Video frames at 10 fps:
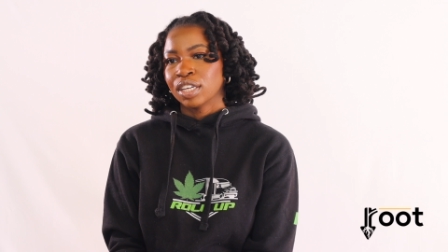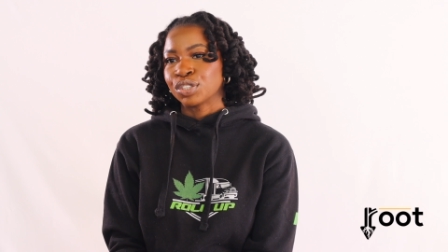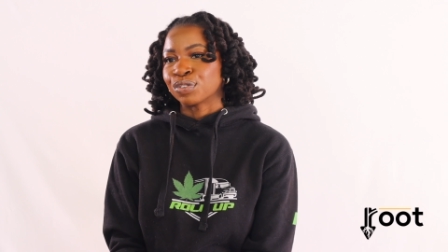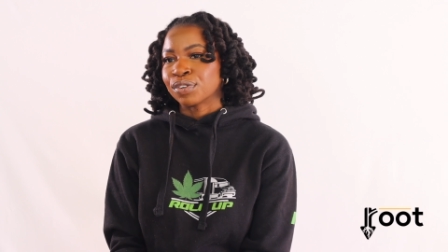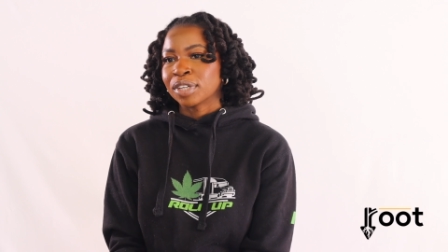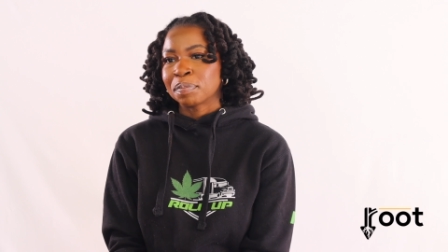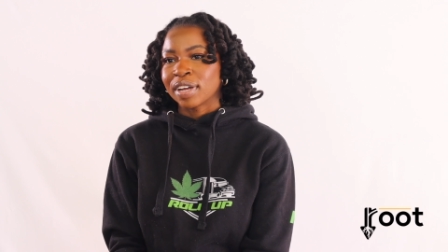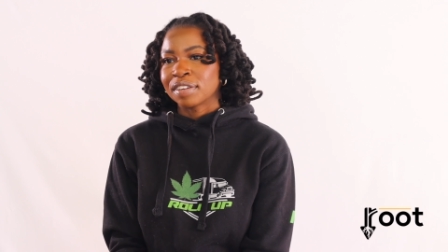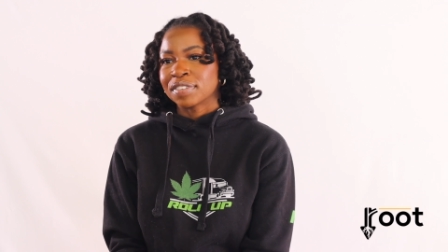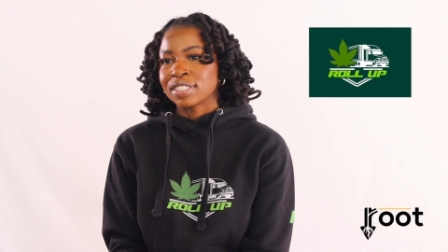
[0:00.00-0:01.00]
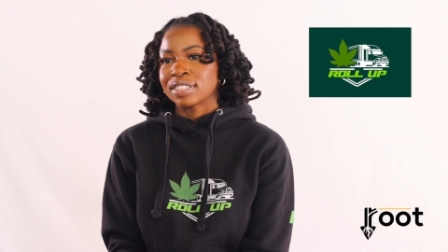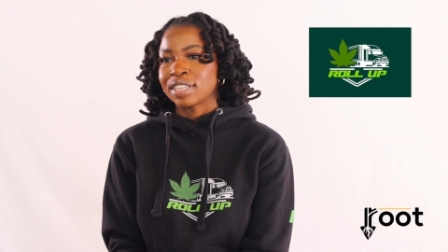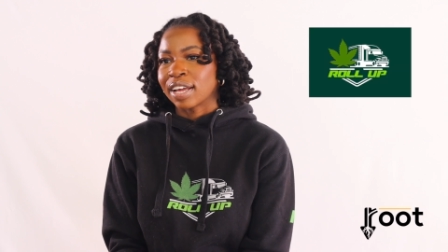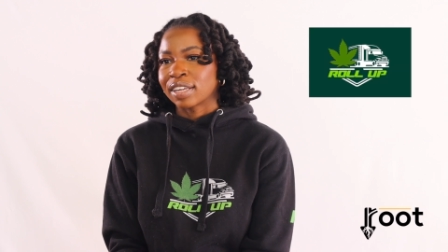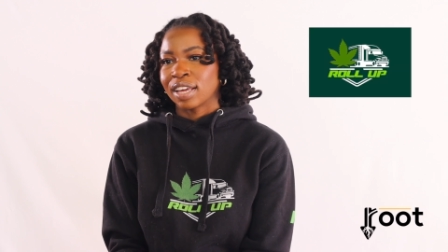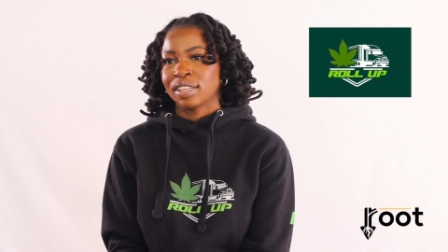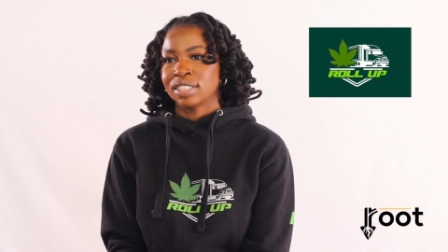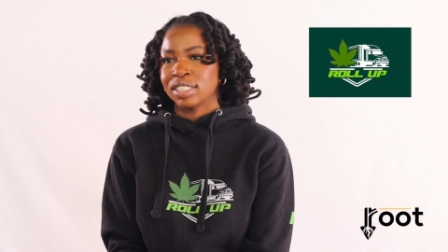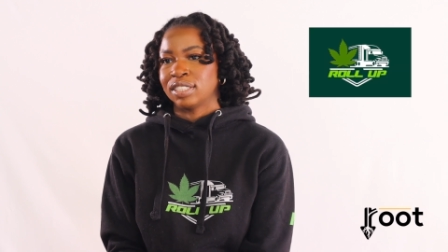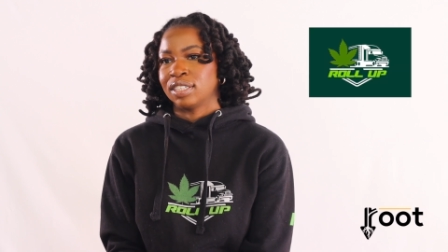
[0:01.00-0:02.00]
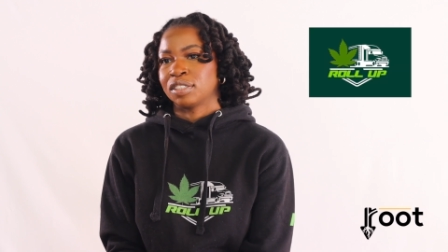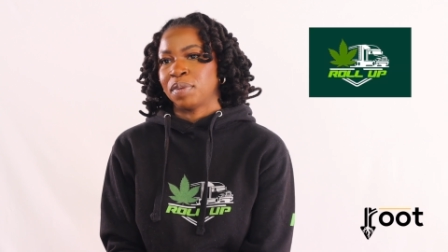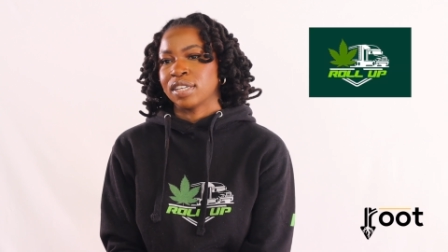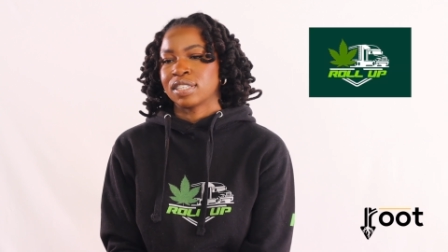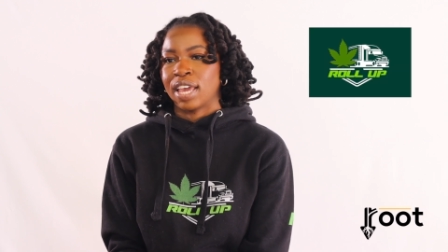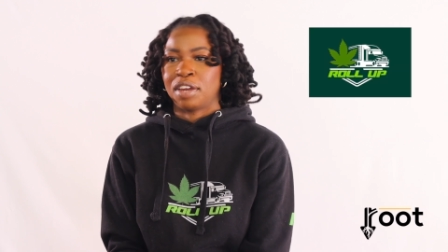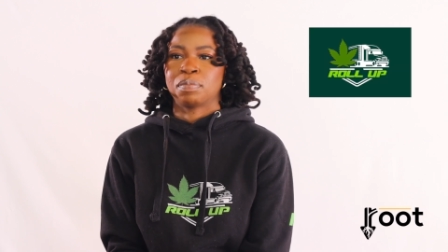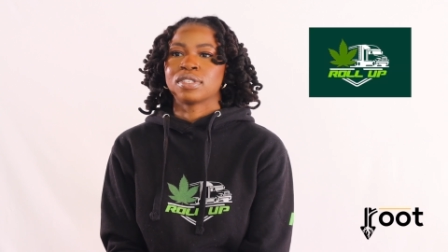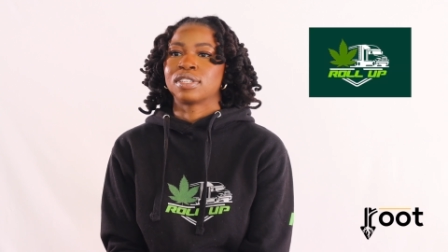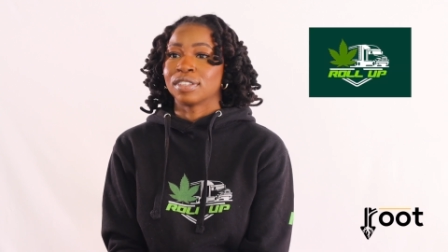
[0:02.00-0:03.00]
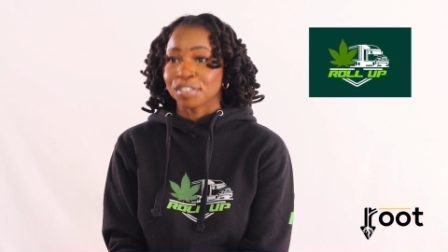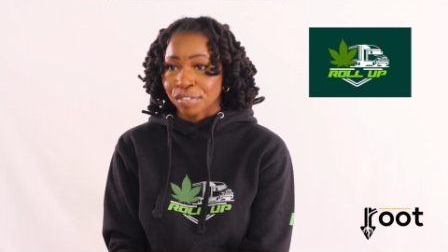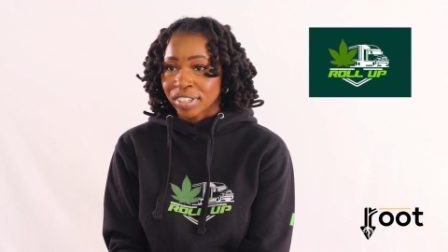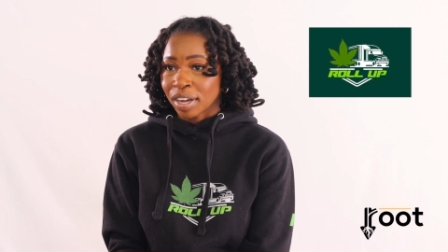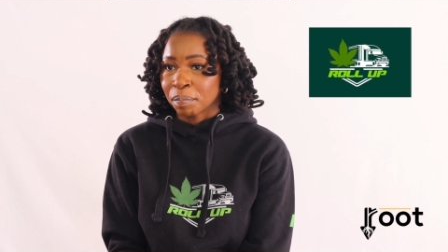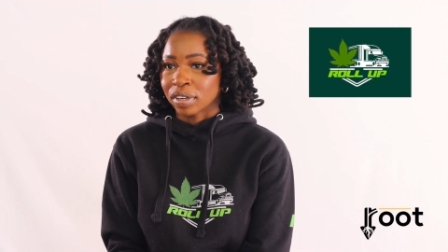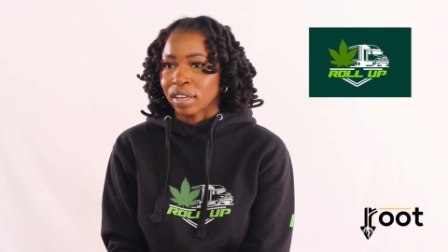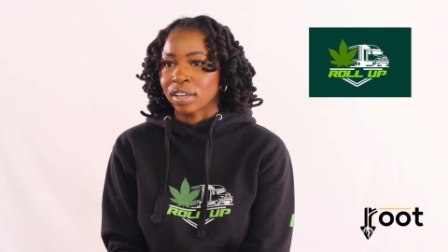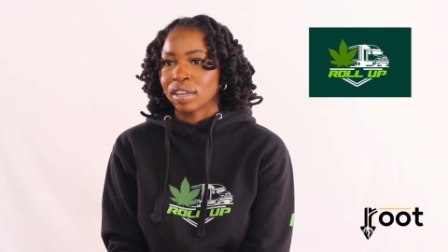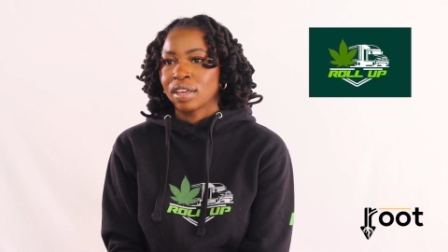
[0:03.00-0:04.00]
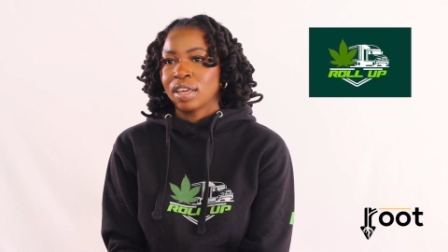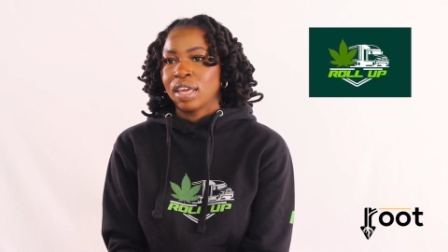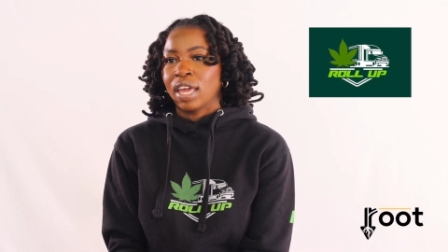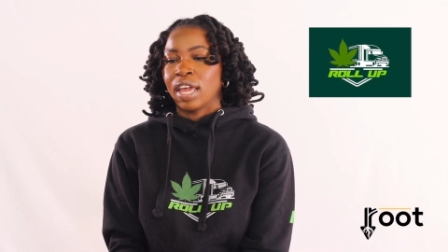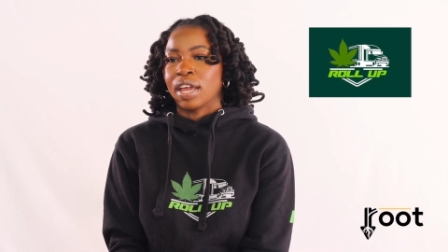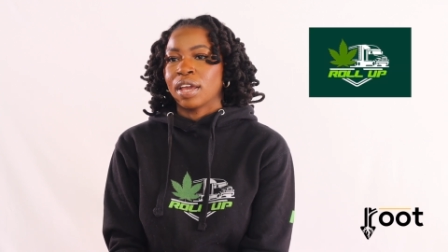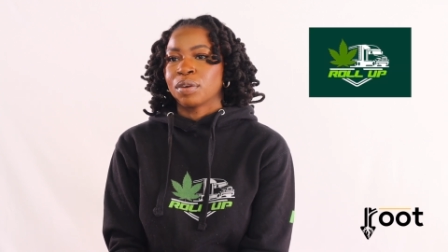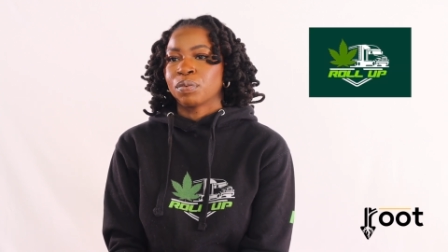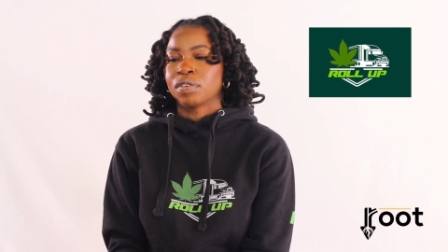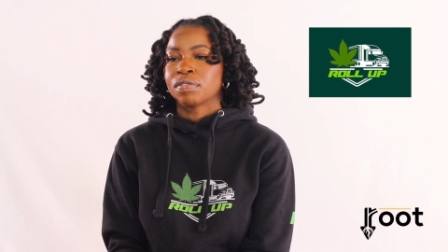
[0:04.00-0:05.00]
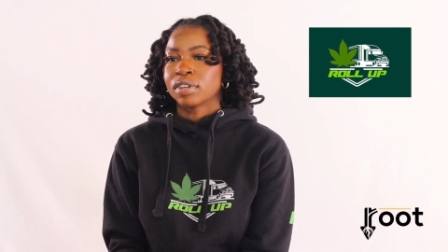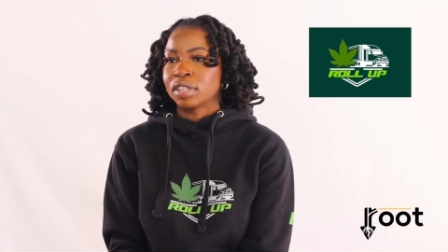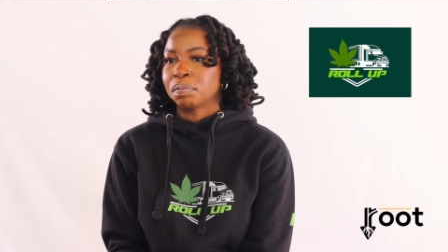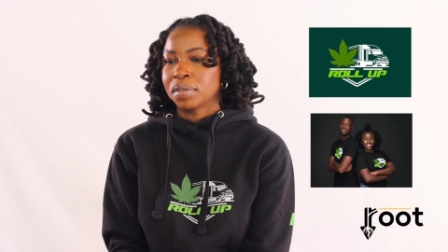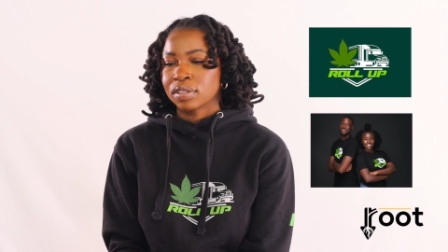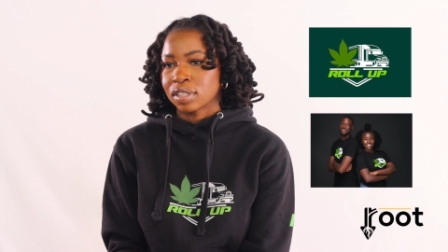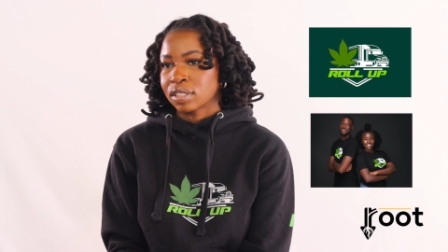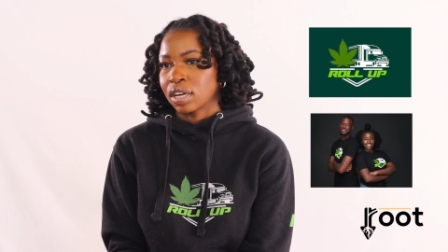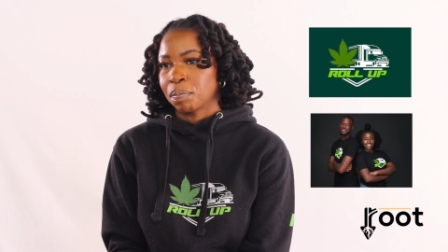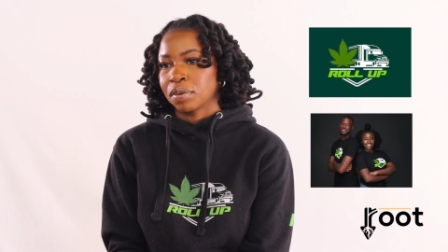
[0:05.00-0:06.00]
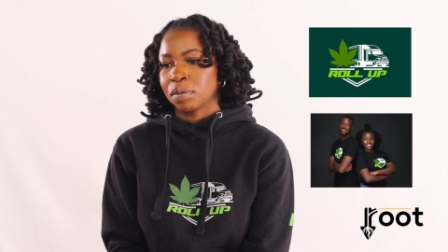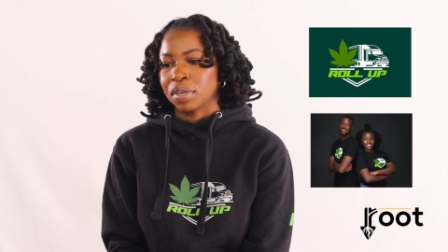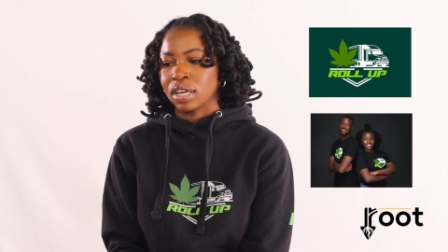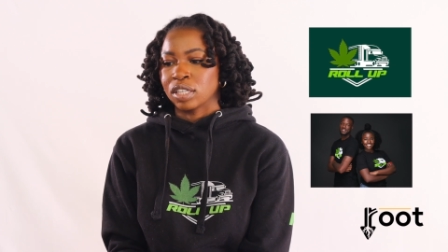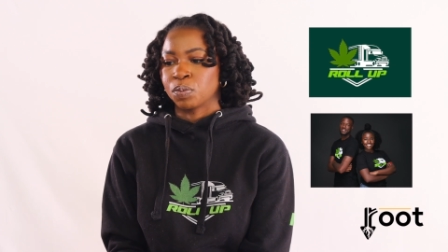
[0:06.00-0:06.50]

So Roll Up Life is a tech and logistics-based cannabis delivery company. And we really built this company because